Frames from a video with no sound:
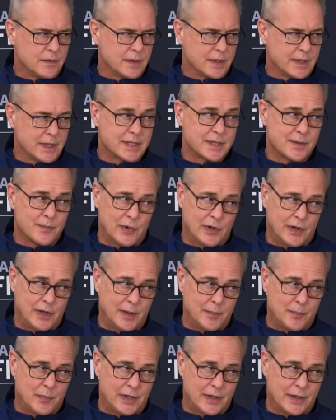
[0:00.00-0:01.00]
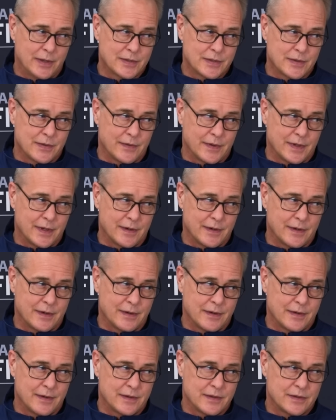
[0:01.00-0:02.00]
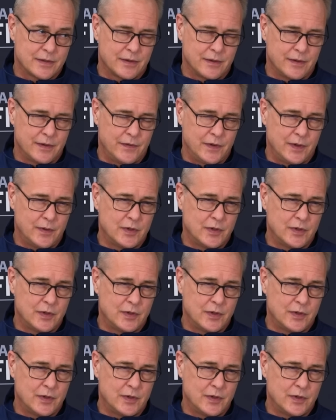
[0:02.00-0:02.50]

They got some pretty good players over there. So if